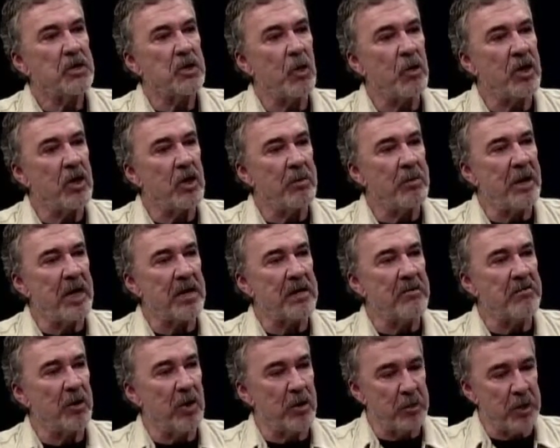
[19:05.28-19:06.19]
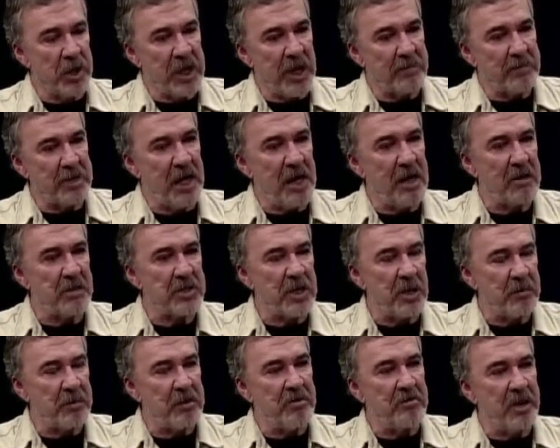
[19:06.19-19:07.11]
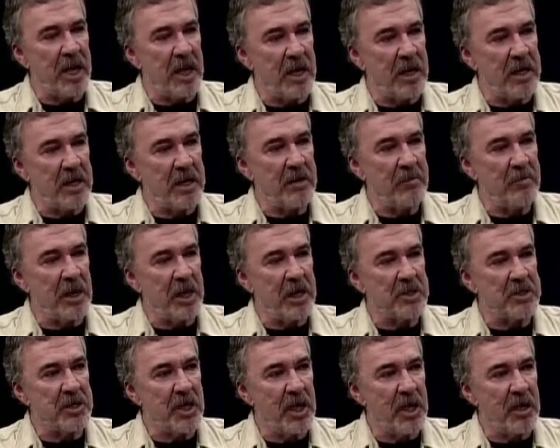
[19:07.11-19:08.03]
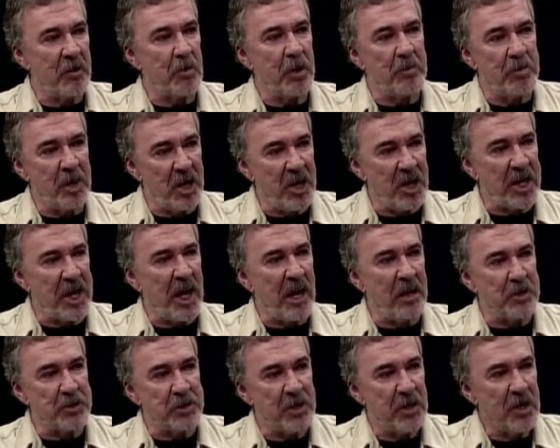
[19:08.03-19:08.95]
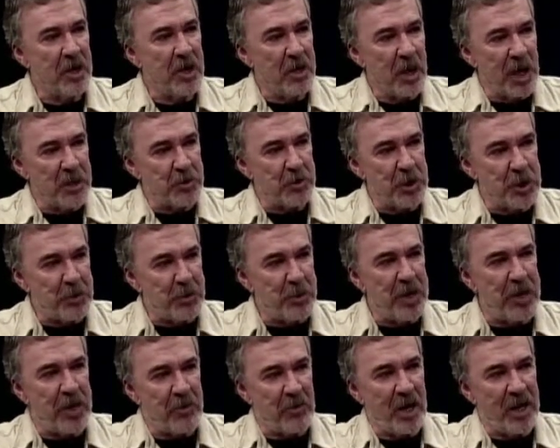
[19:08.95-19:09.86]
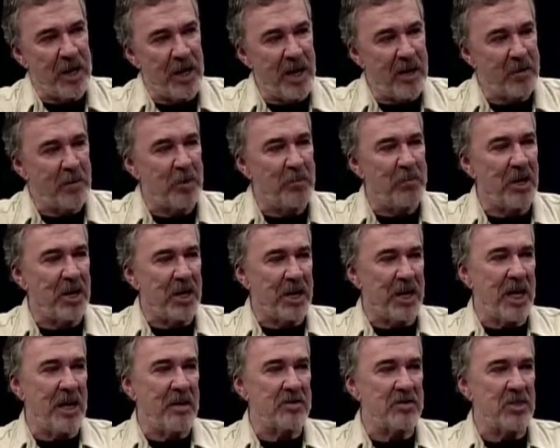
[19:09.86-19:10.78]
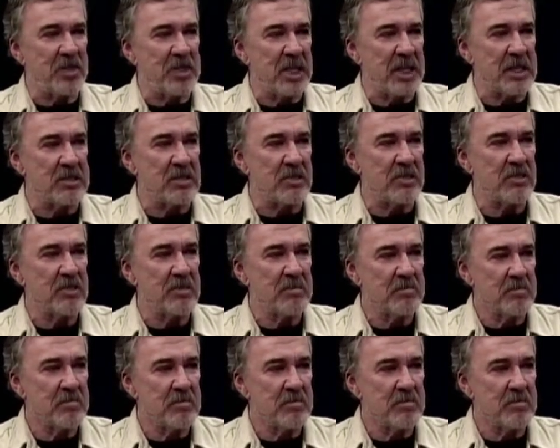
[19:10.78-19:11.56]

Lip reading: So we go back and forth. We kept a house up in the valley, but we're building a house as we speak. Right now, we're building a house in Texas.